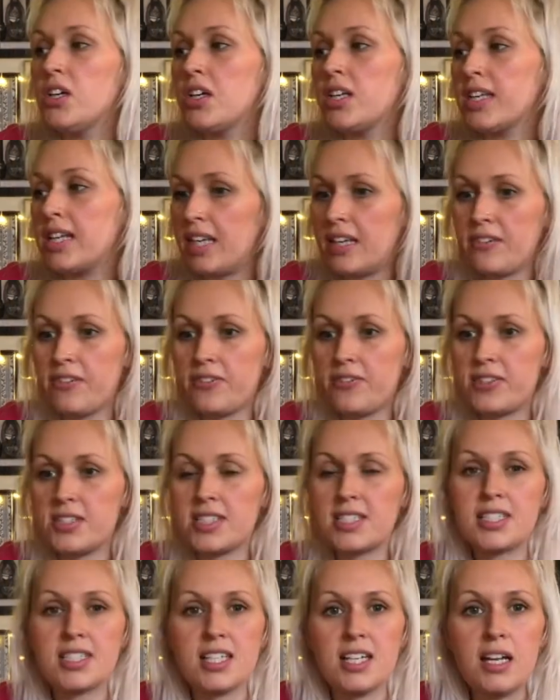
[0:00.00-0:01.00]

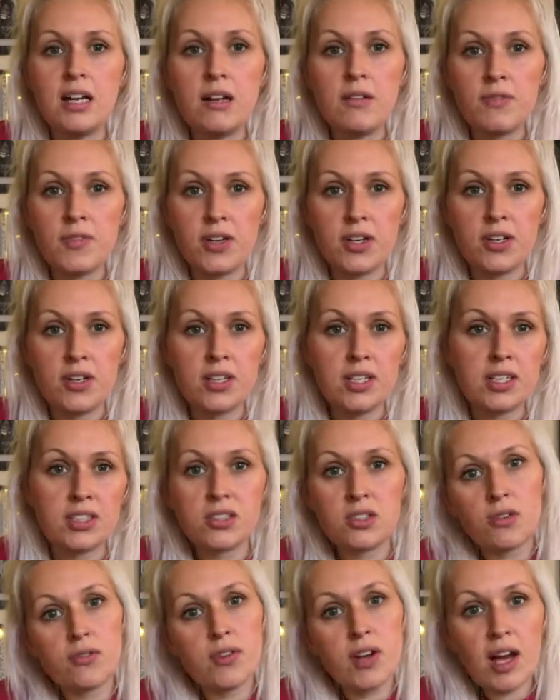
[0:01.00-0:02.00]
gifts, that
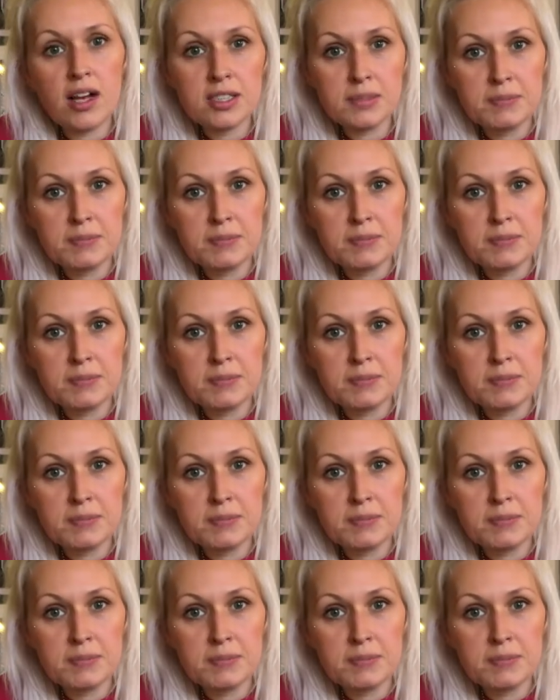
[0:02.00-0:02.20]
sort of last